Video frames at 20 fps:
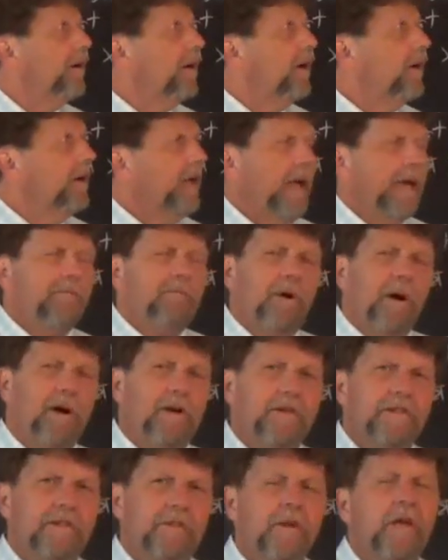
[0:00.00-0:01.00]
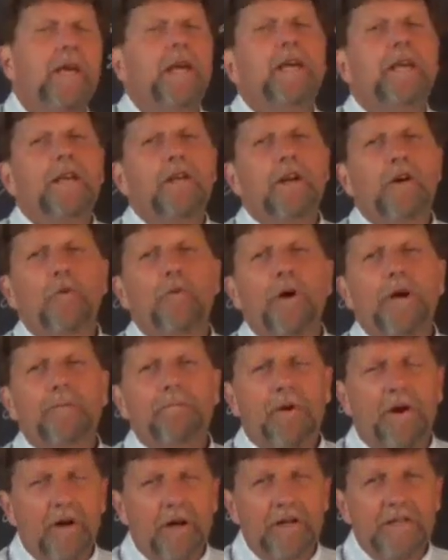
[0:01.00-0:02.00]
Okay, part
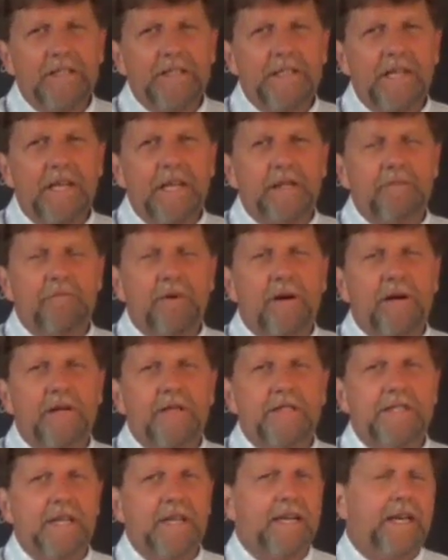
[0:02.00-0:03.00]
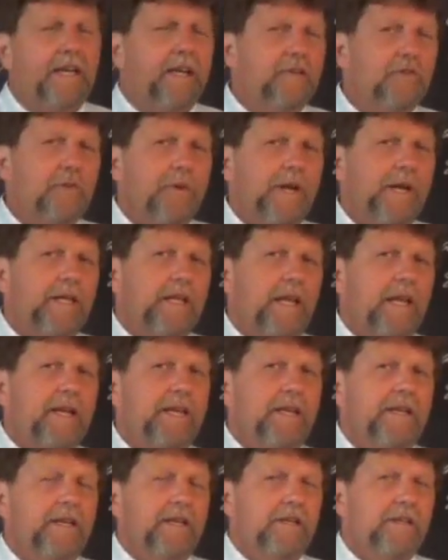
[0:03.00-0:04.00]
C and part D, here's what I'd
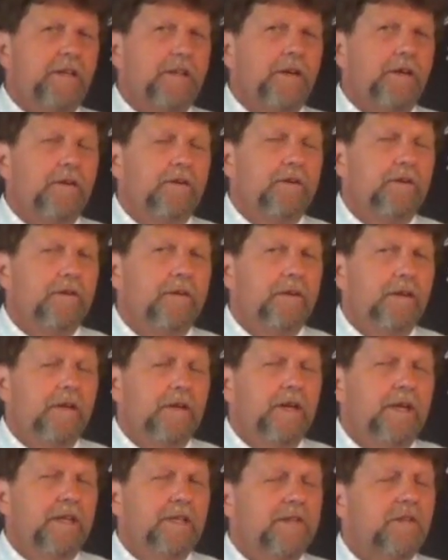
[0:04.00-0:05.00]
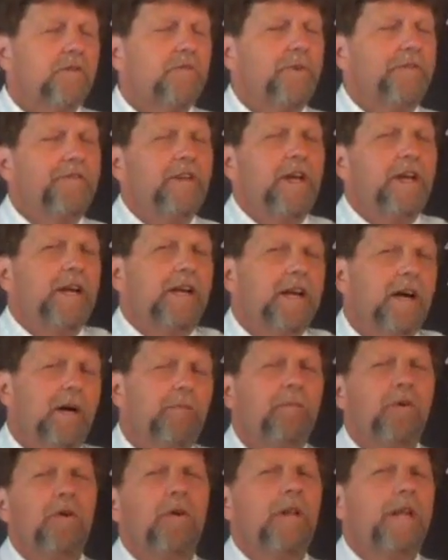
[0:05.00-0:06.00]
like you to do. Since we've done a
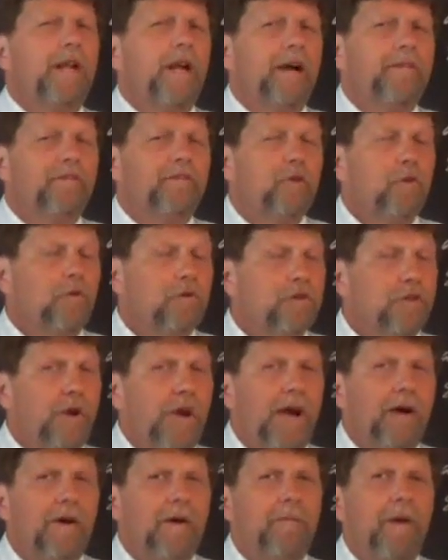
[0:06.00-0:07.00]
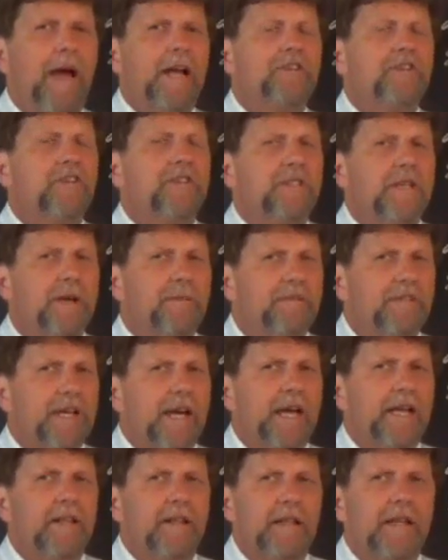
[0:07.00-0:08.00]
couple and I've told you how it matches up
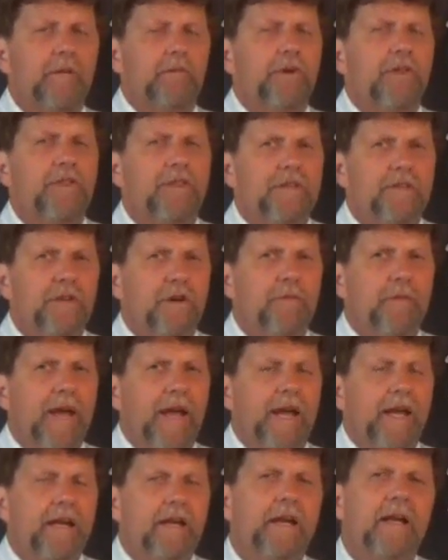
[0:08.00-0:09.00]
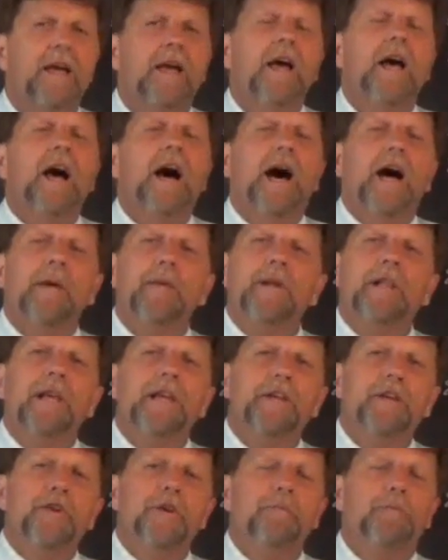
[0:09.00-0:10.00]
tightly with the domain, I would
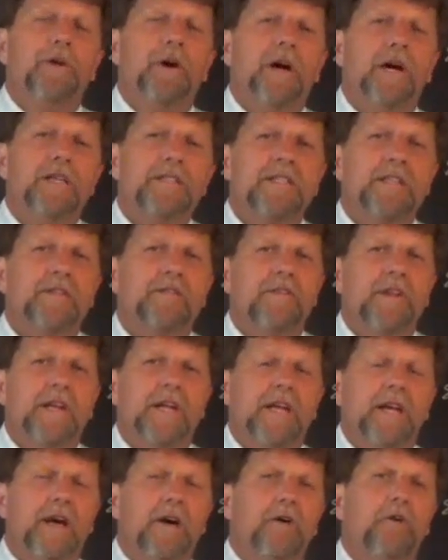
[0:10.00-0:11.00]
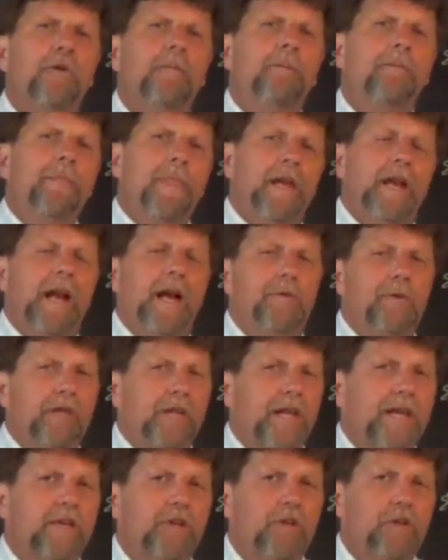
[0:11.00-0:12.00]
like you to pause the video and I would
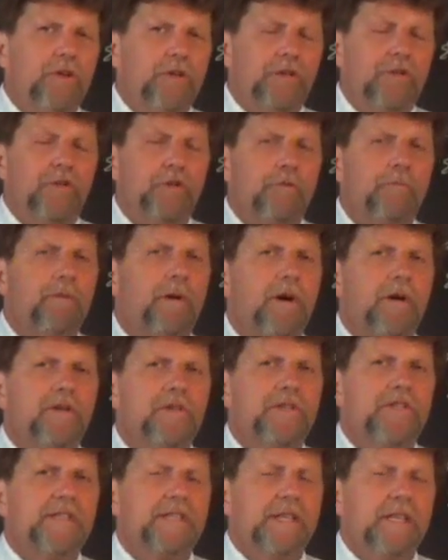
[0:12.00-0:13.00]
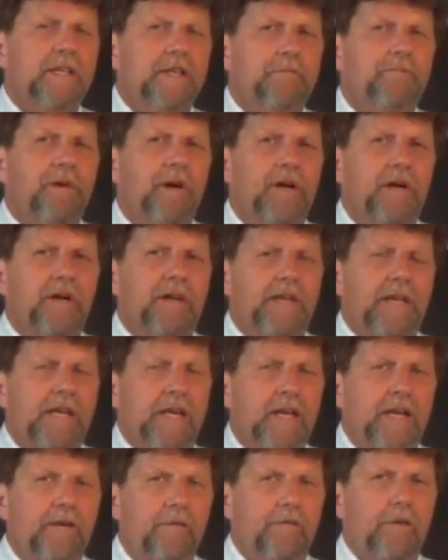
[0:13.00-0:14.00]
like you to do part C and part
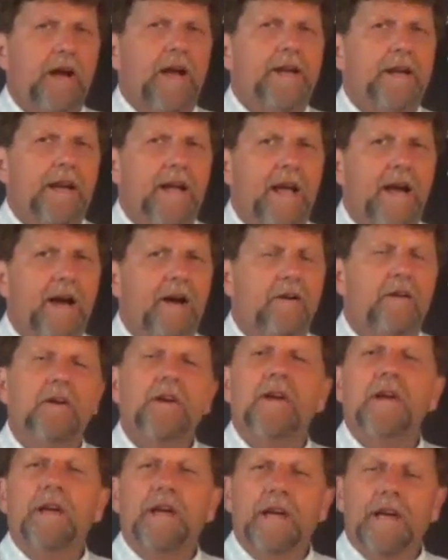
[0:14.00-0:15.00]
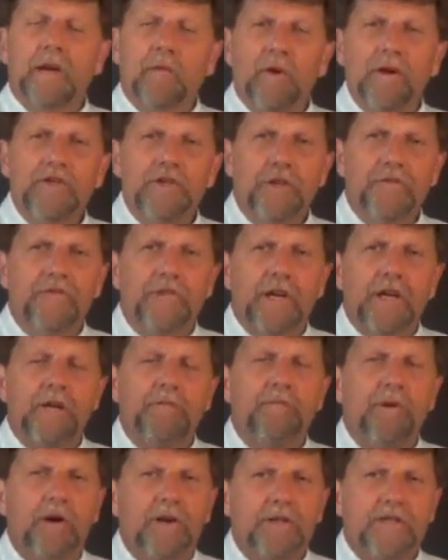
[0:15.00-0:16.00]
D right now. And once you've
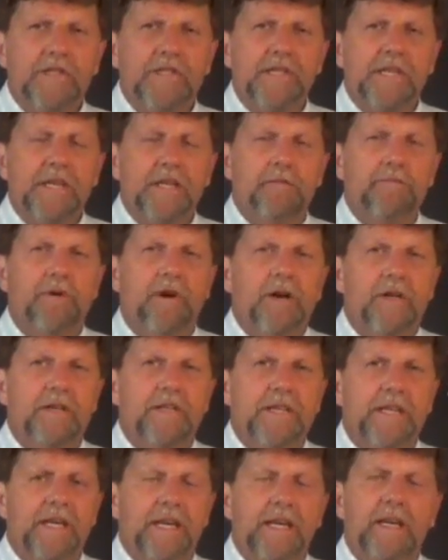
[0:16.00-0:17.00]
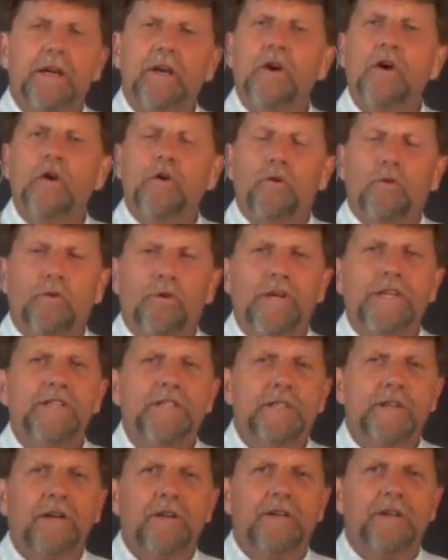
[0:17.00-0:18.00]
done part C and part D,
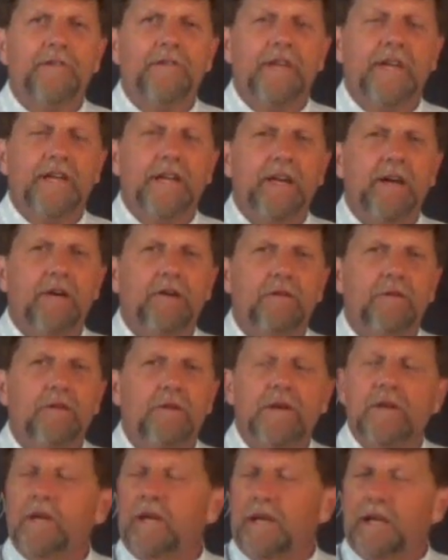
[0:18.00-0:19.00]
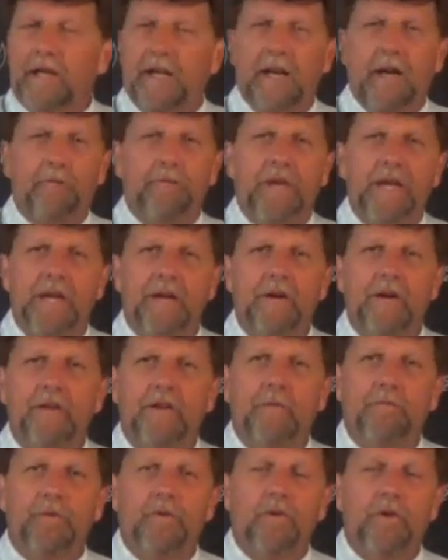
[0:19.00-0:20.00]
restart the video and I'll be here at
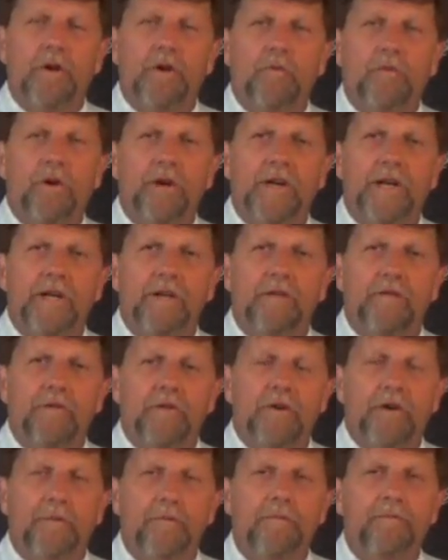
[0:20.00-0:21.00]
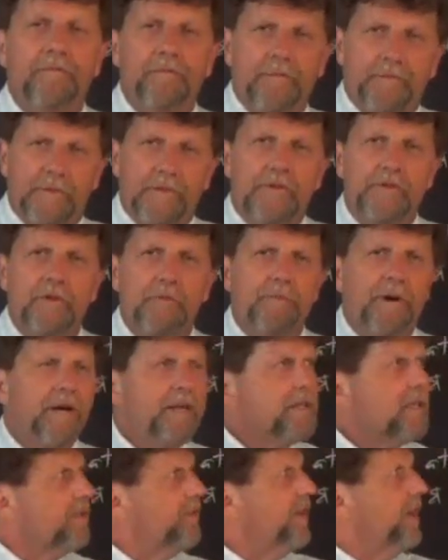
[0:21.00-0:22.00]
the board working through them. So
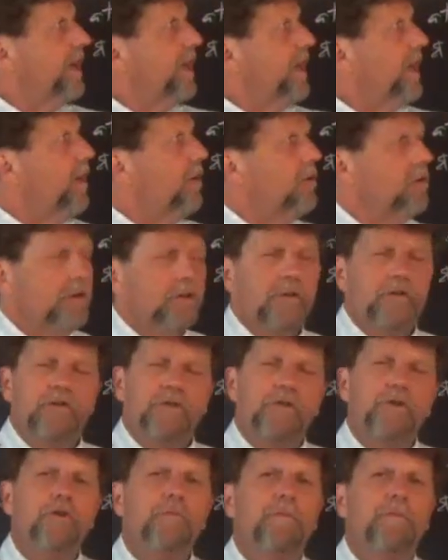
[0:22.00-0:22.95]
pause the video, do